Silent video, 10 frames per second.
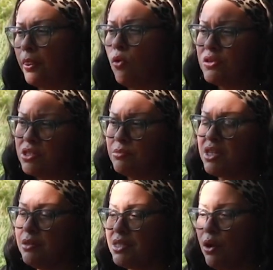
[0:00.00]
Or
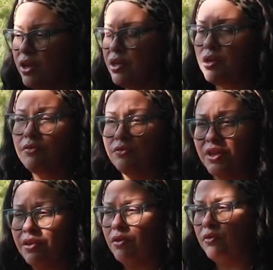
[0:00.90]
sometimes I'll
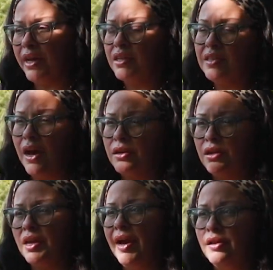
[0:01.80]
even write it down in
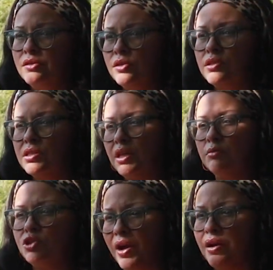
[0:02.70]
a calendar to
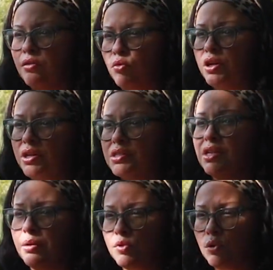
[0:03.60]
keep track of what it is
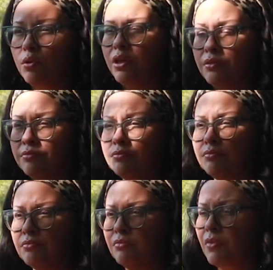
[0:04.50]
that I'm doing.
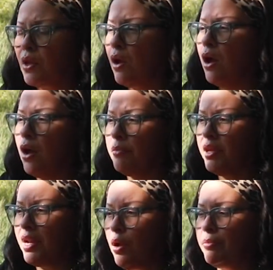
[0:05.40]

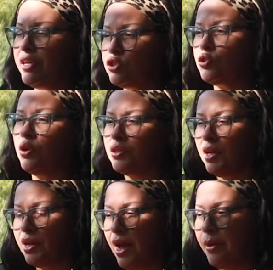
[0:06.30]
And I'll make sure
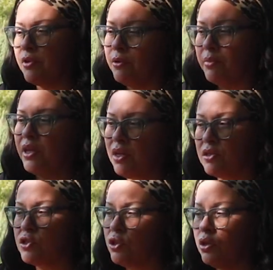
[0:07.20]
that I'm committing
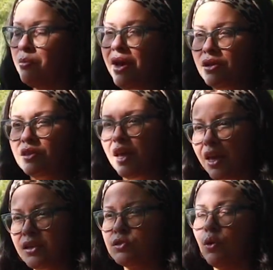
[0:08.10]
a certain amount of
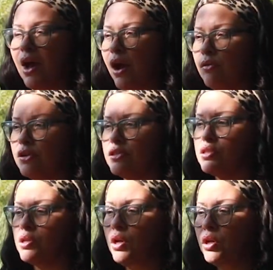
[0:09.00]
days or
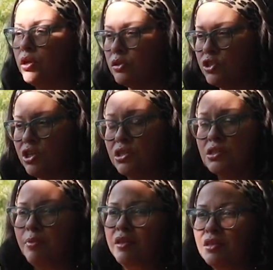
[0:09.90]
hours just
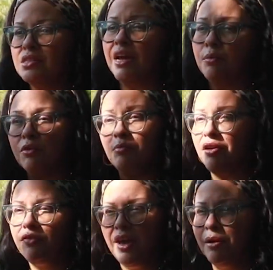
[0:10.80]
spending time with
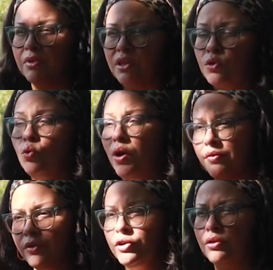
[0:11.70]
my family,
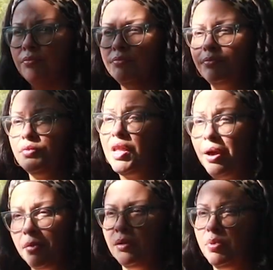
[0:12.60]
whoever
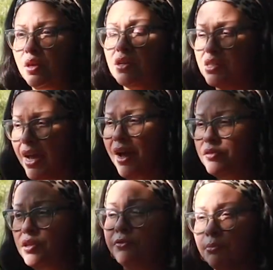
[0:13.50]
that may be, because I have
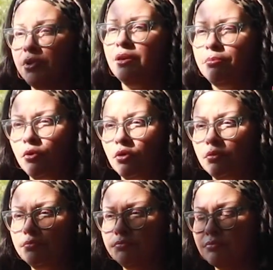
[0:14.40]
different people